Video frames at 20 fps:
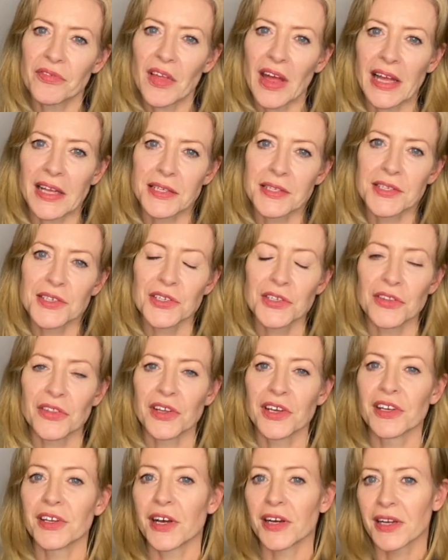thanks to
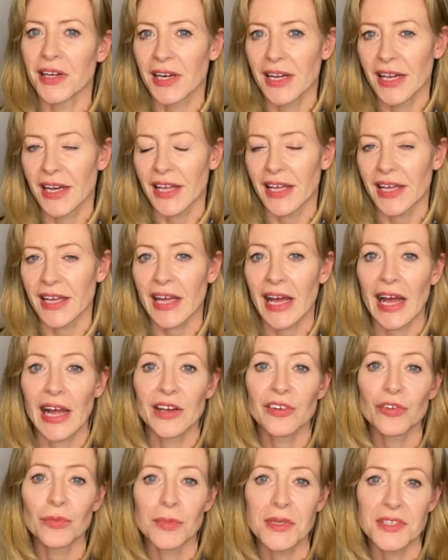the Cadogan Clinic
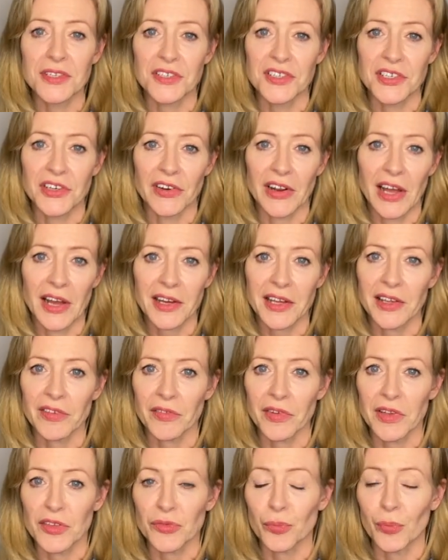and to Mr. Tiryaki
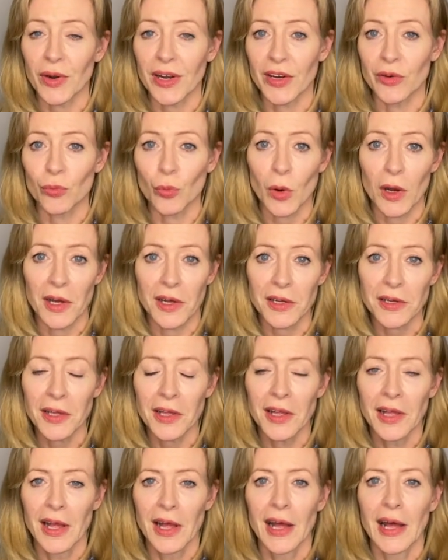for his brilliant work.
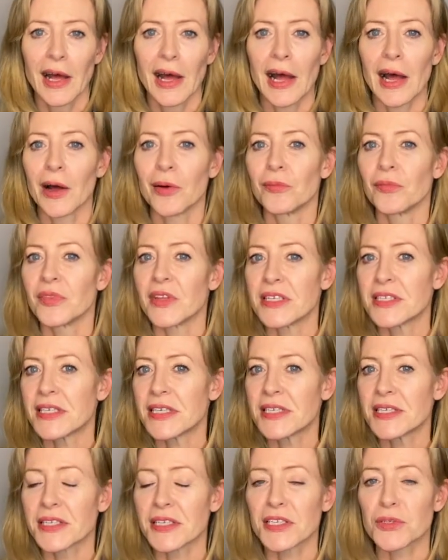This isn't a